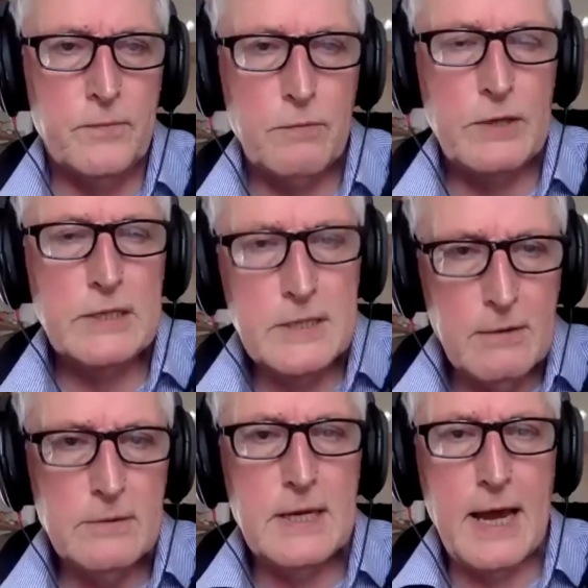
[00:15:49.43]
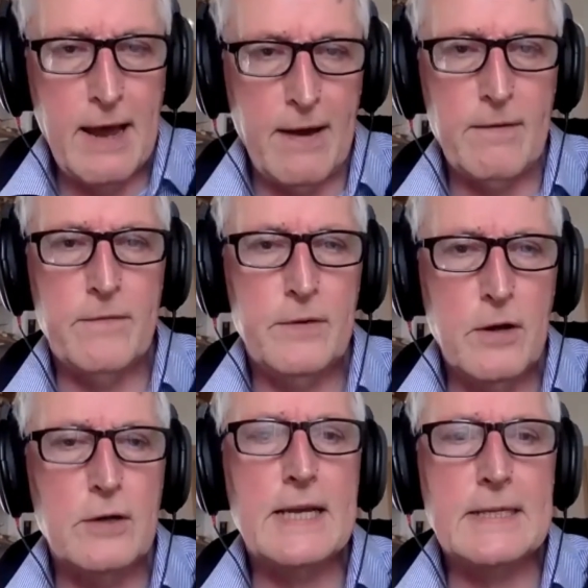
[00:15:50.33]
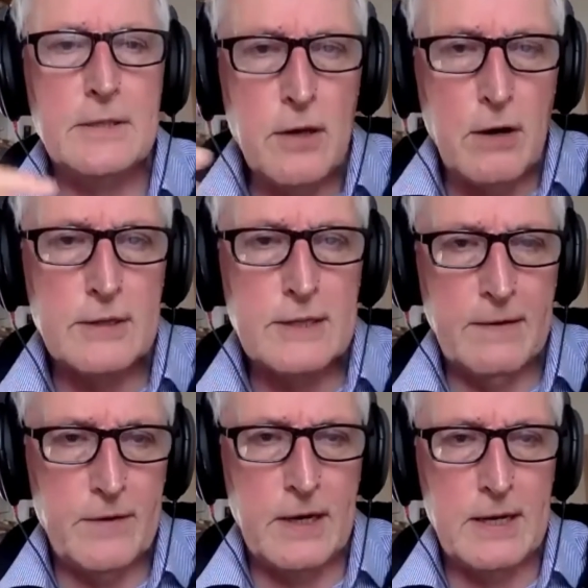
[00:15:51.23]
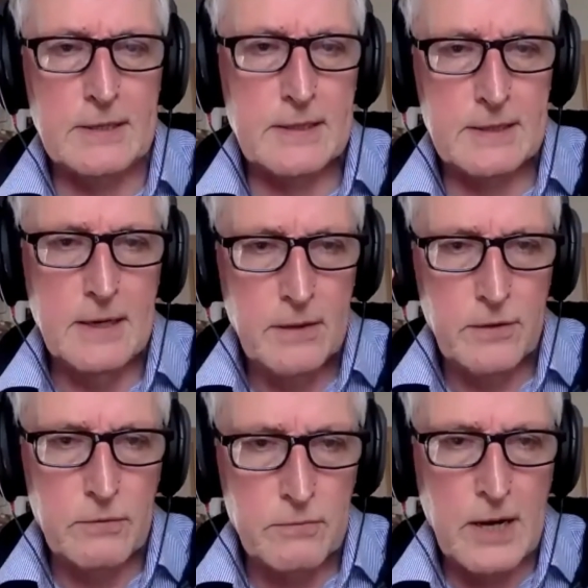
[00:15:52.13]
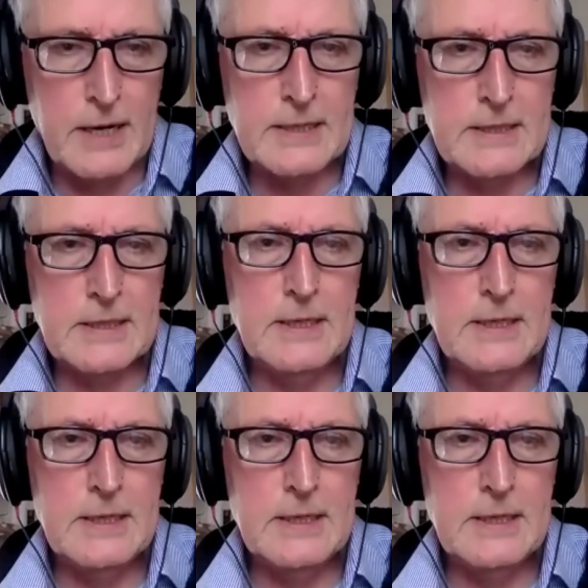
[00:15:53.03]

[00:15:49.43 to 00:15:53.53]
We don't have, God has not given us the right